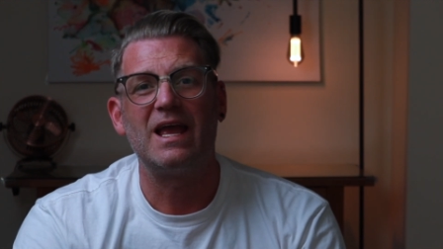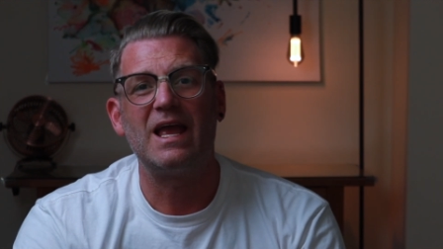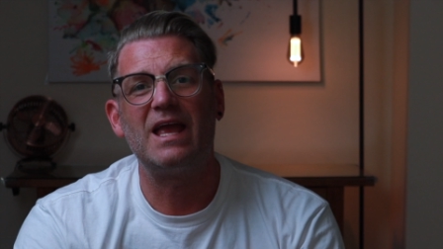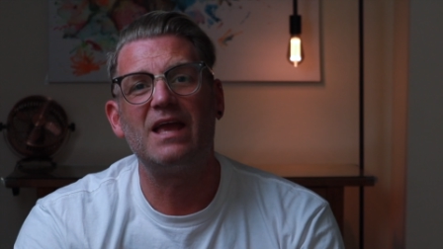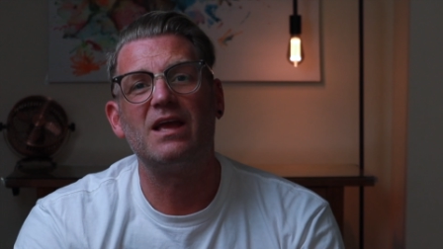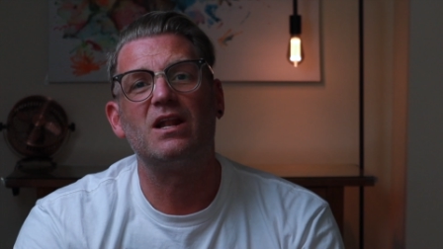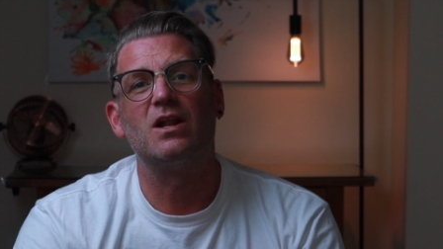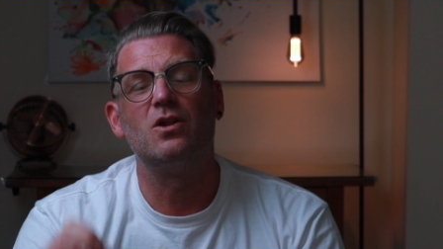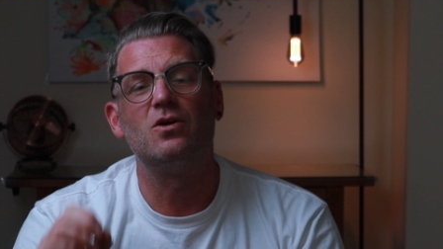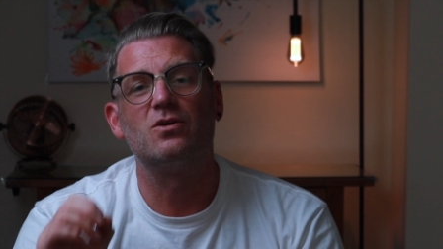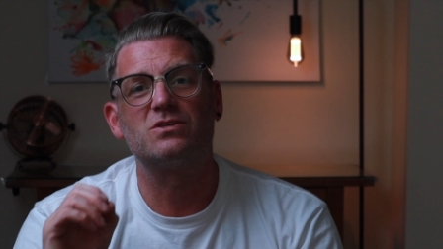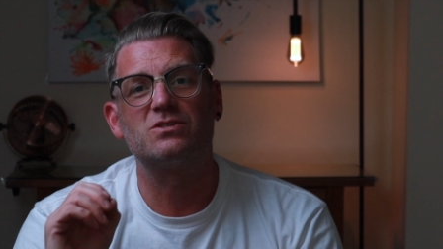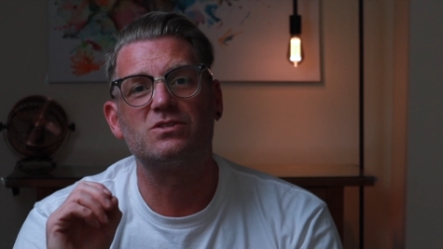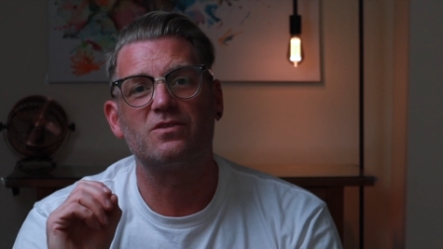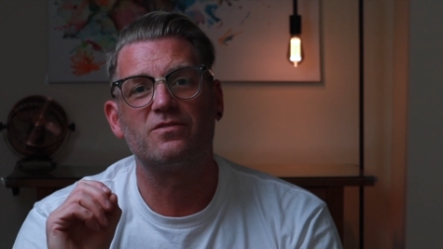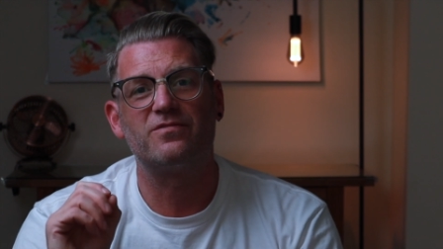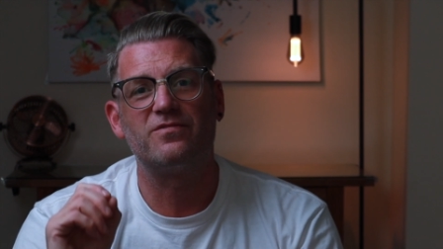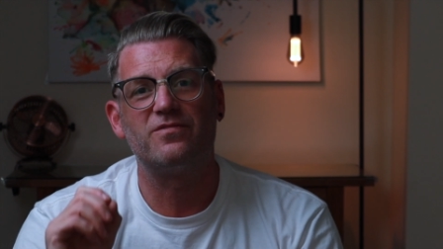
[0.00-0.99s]
it
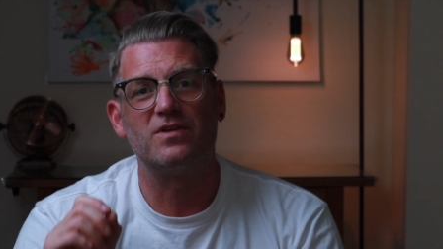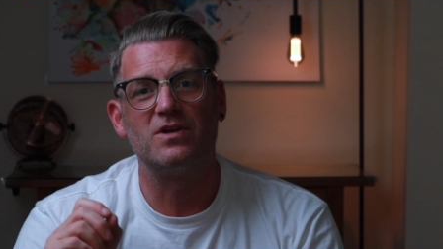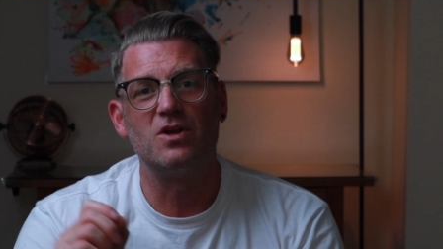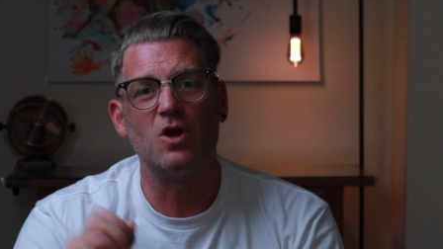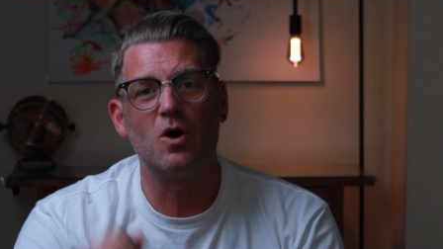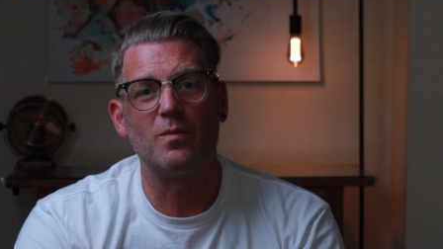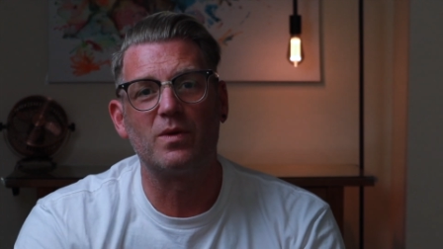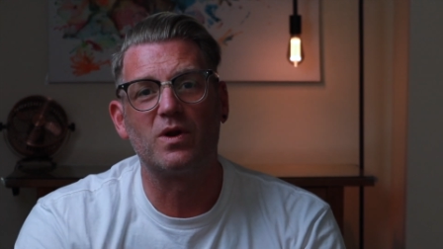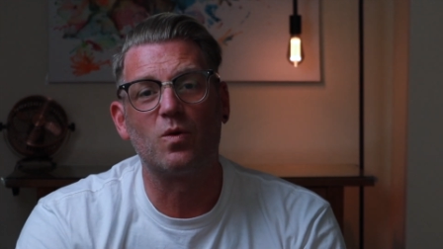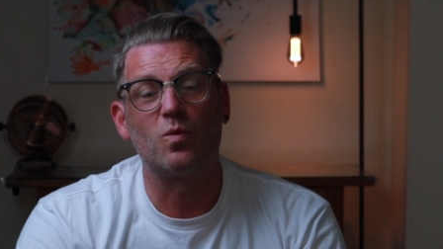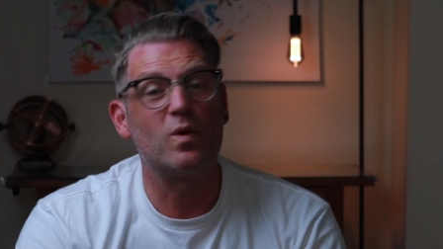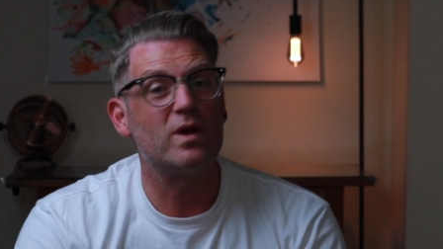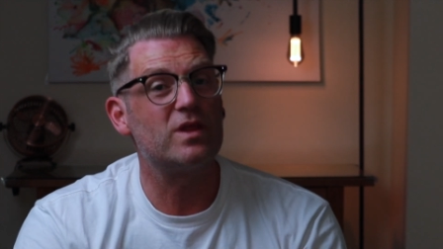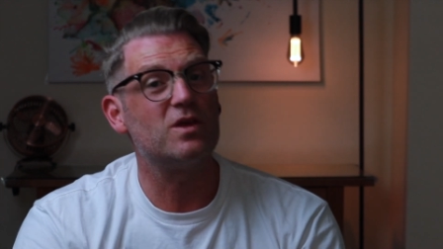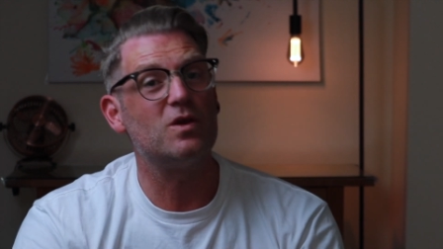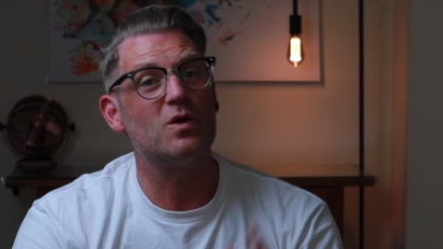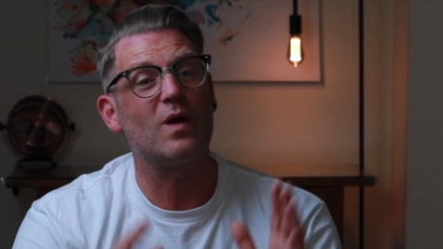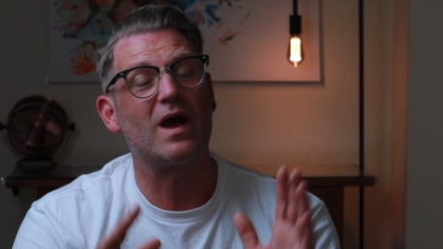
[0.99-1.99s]
looks phenomenal,
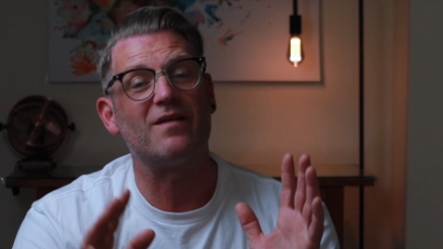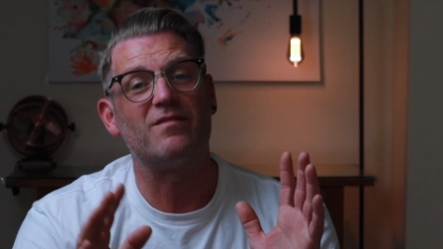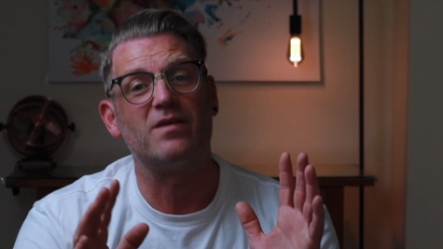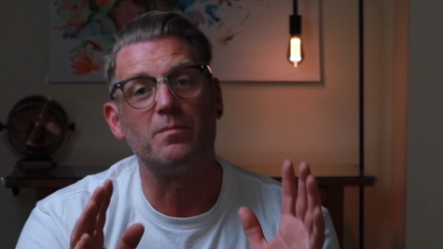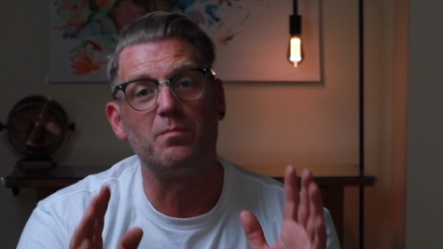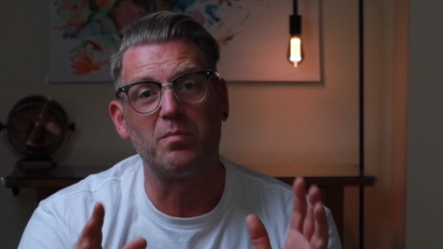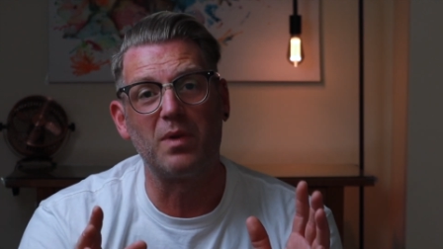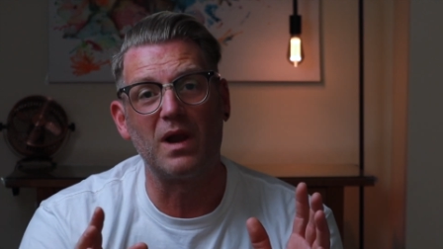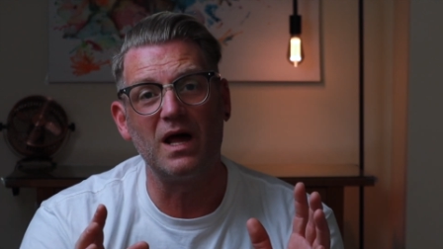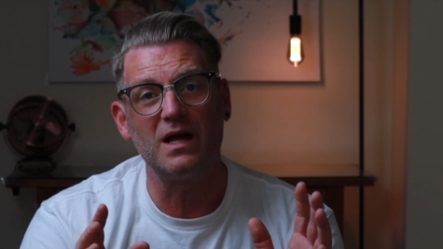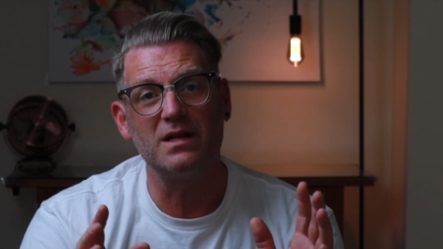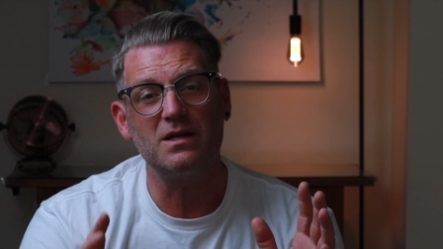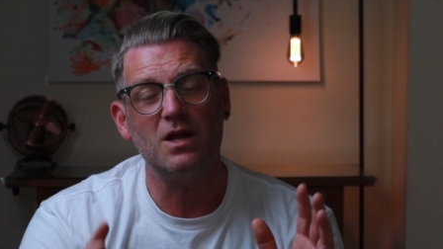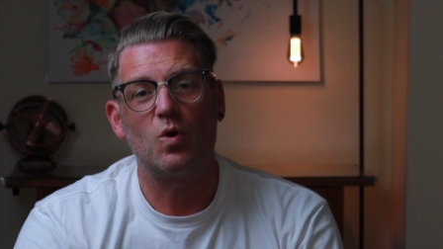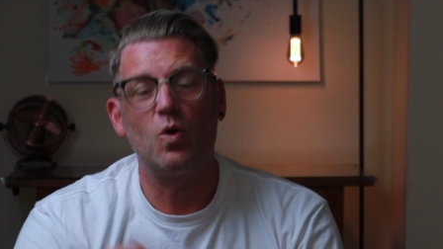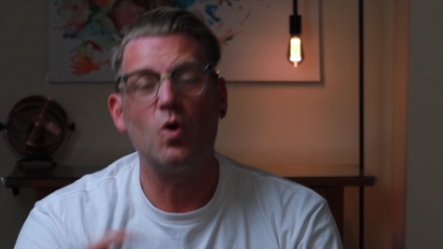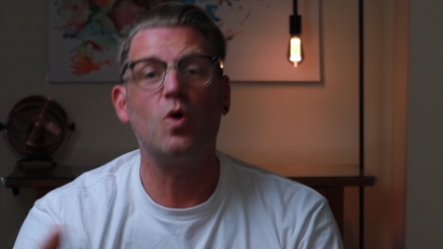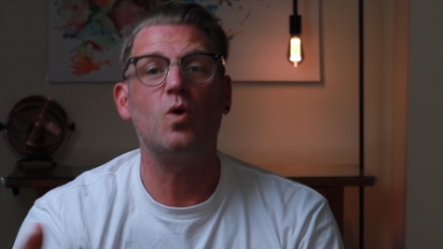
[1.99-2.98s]
whether you have it
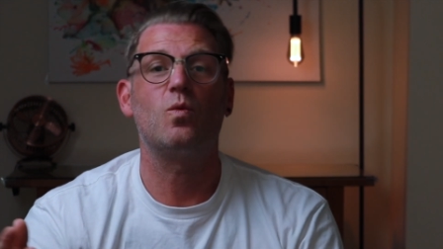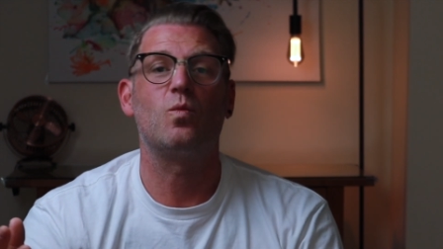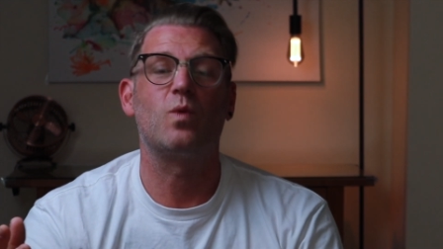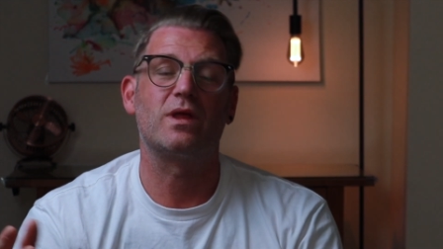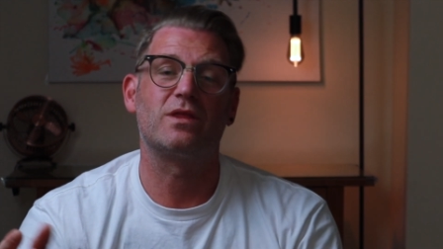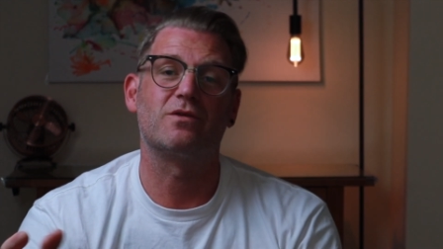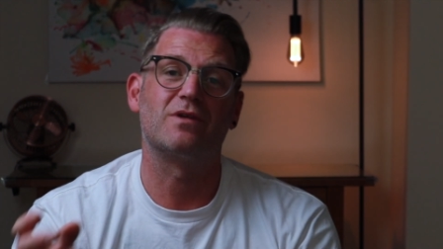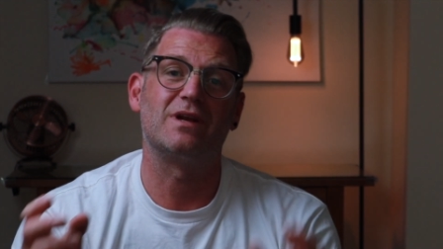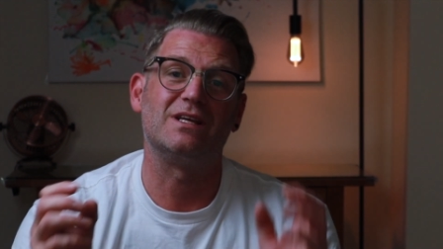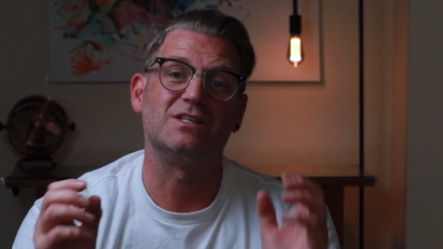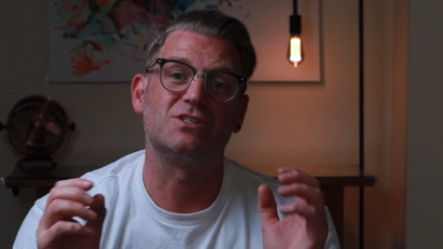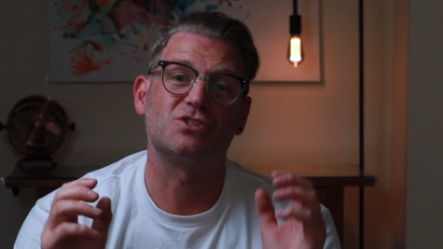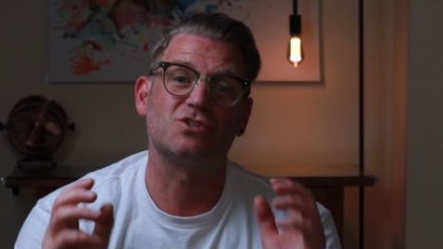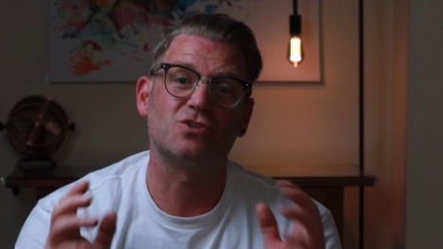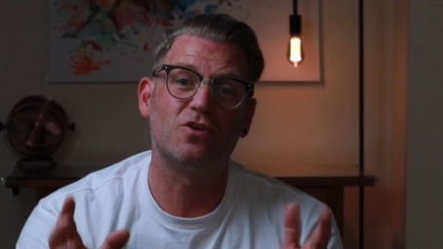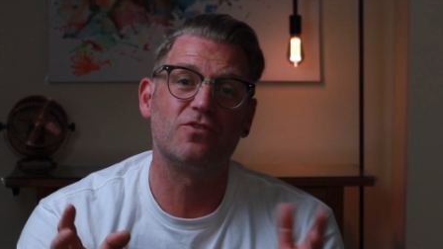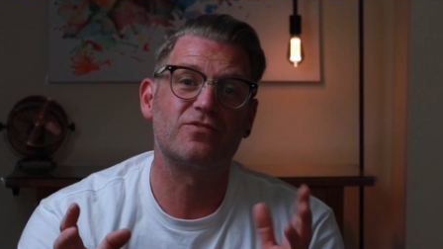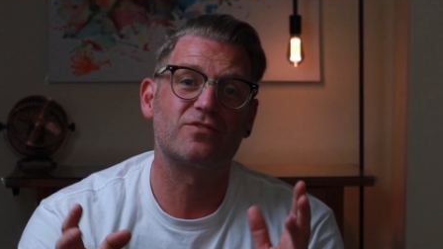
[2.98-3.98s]
blunt or whether it is
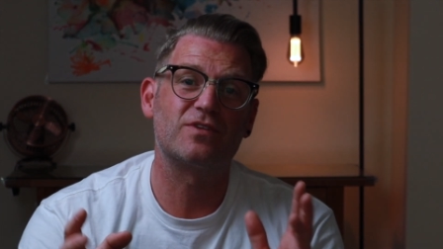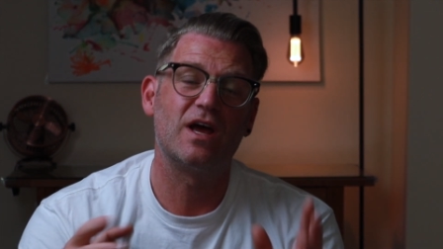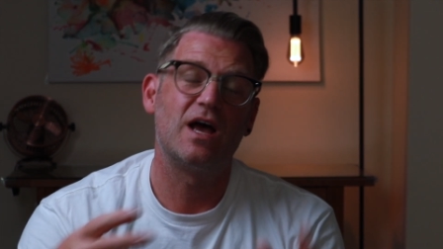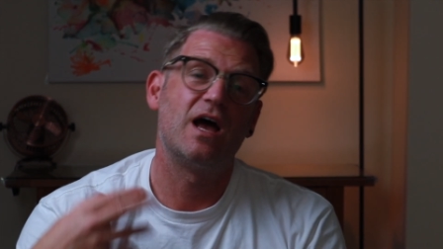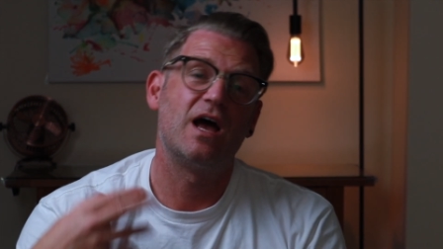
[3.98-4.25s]
soft